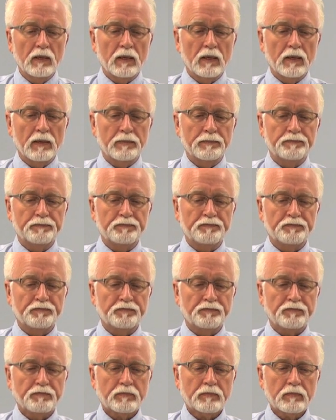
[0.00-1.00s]
Um,
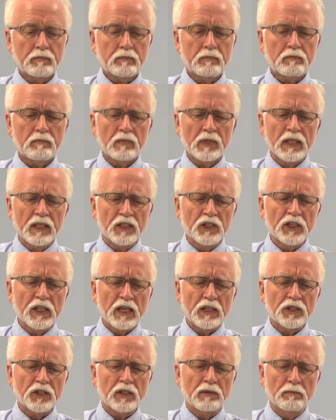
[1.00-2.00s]
it
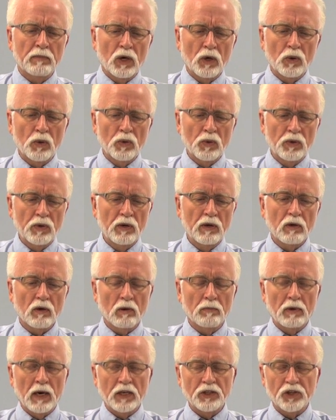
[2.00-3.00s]
sets the mode
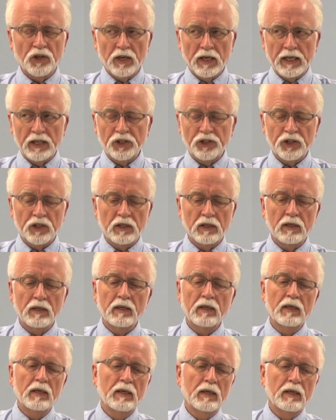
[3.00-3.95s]
or modulation,